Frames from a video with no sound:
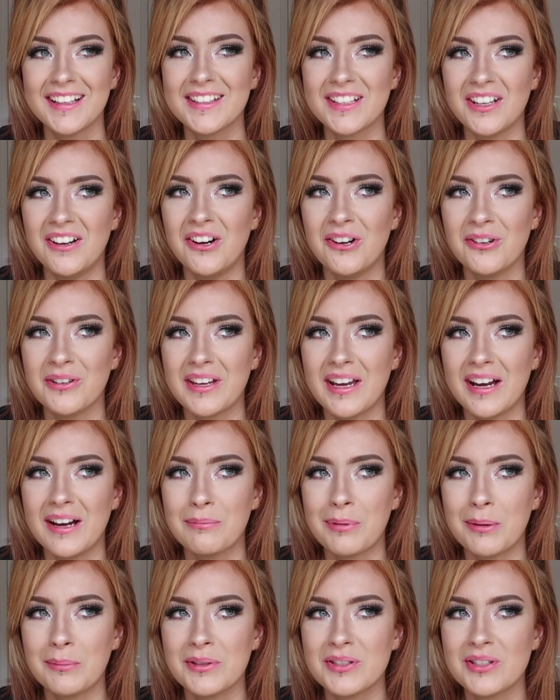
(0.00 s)
So yeah,
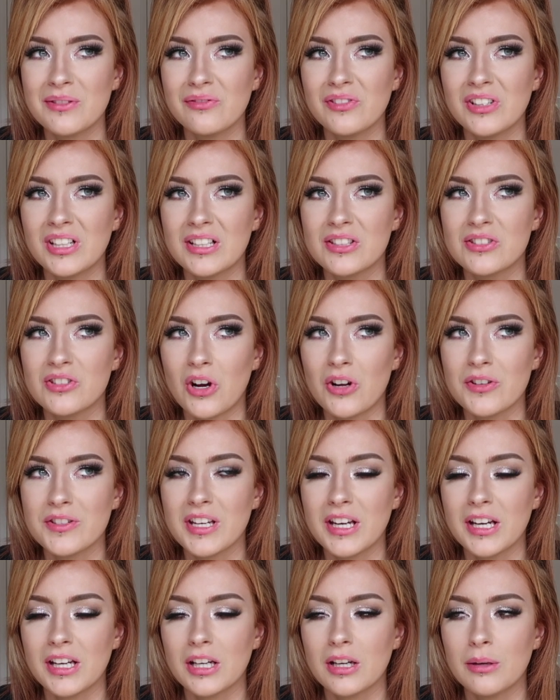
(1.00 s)
probably something
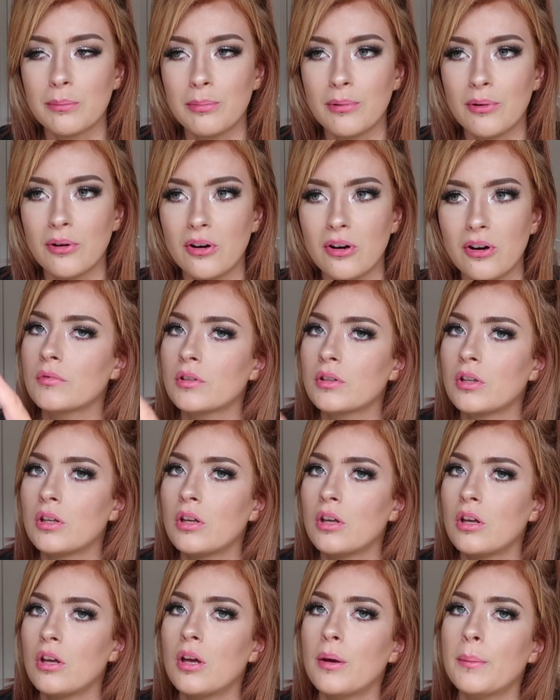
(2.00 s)
exotic, but
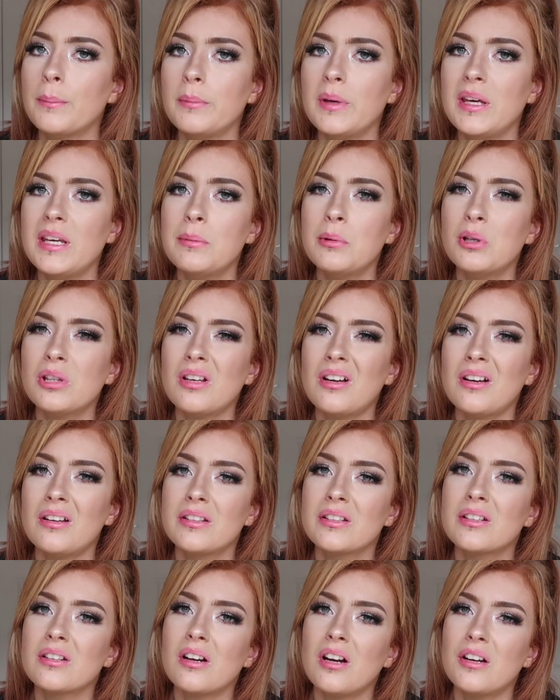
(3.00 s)
maybe
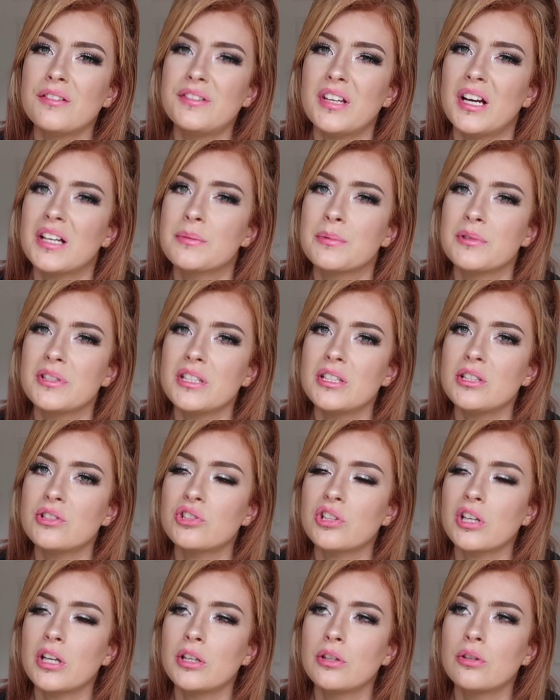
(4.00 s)
like a Desmond
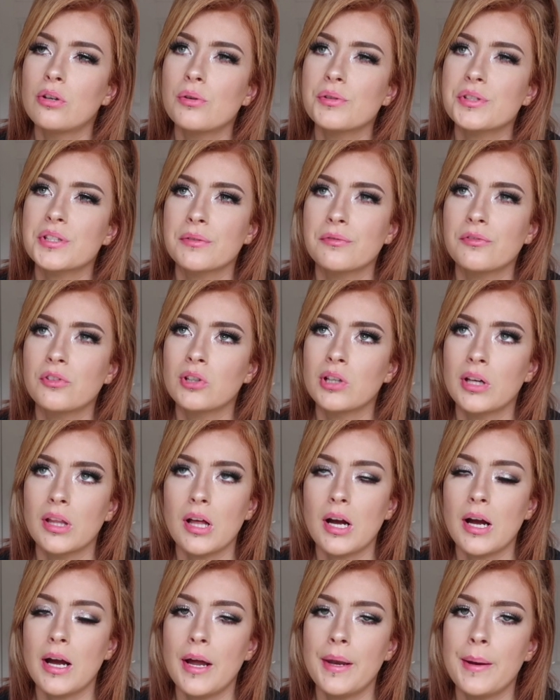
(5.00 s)
Eche, you know, something like
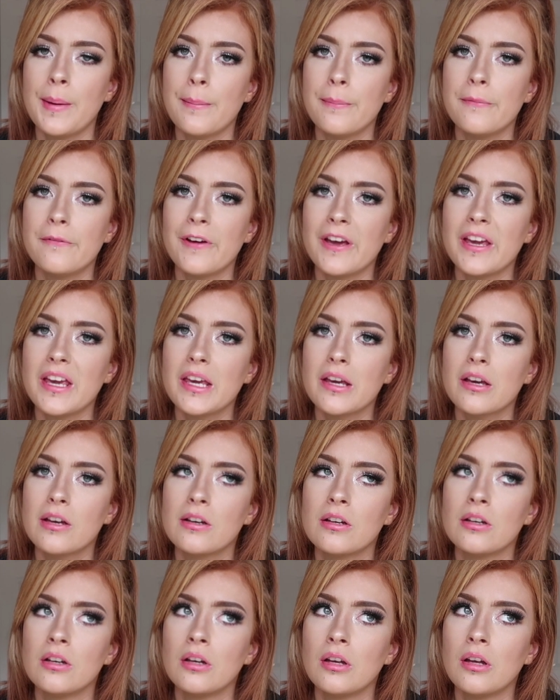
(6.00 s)
that, an MV,